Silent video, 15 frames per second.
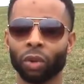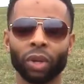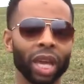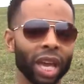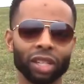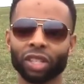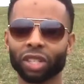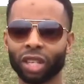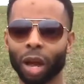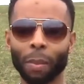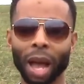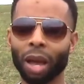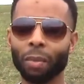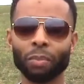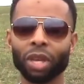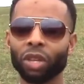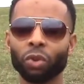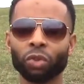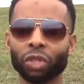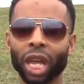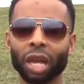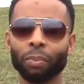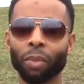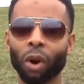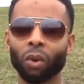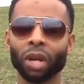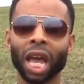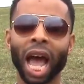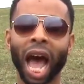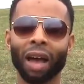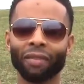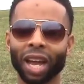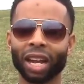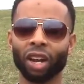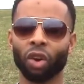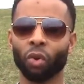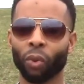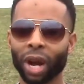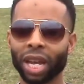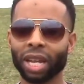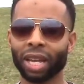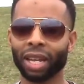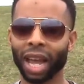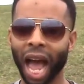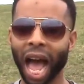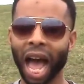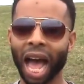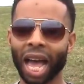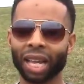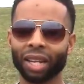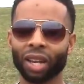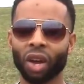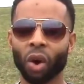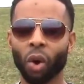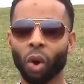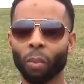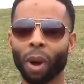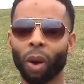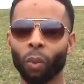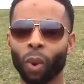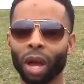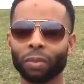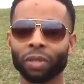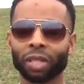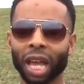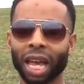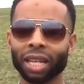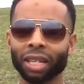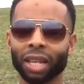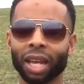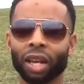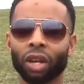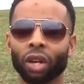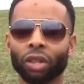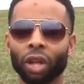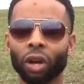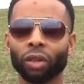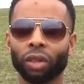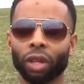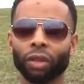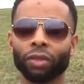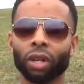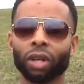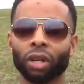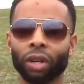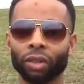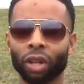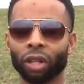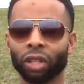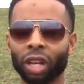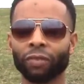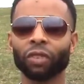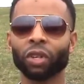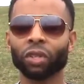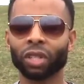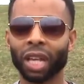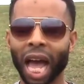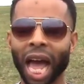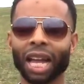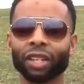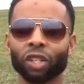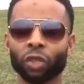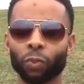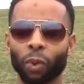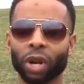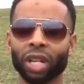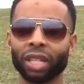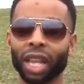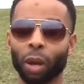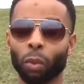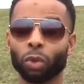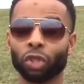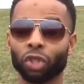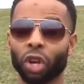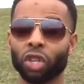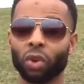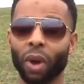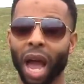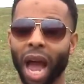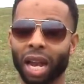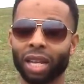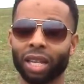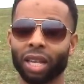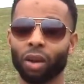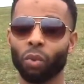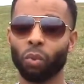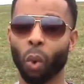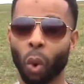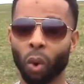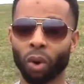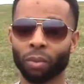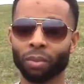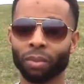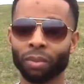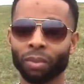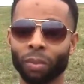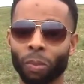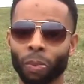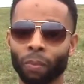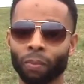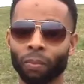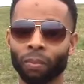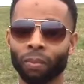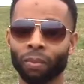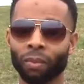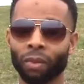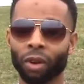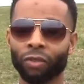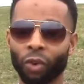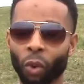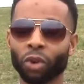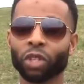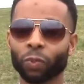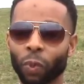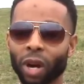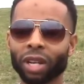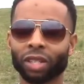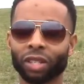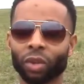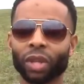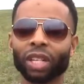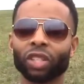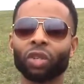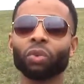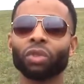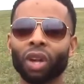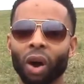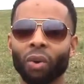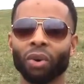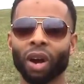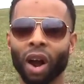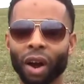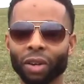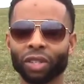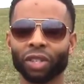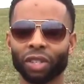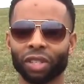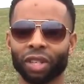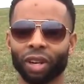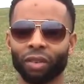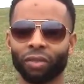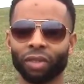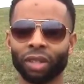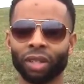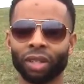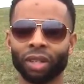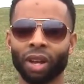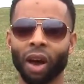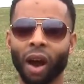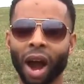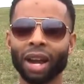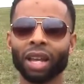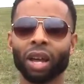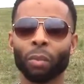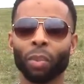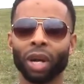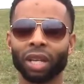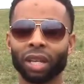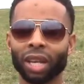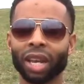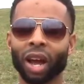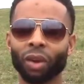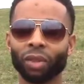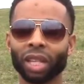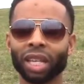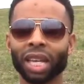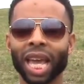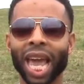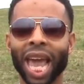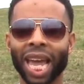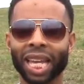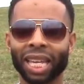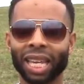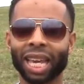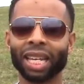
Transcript: You can't just come out and be Usain Bolt. I've got a great guide on my website, the, the, the lifter's guide to sprinting that will show you how to get warm for sprints so that you don't hurt yourself. All right, but get healthy and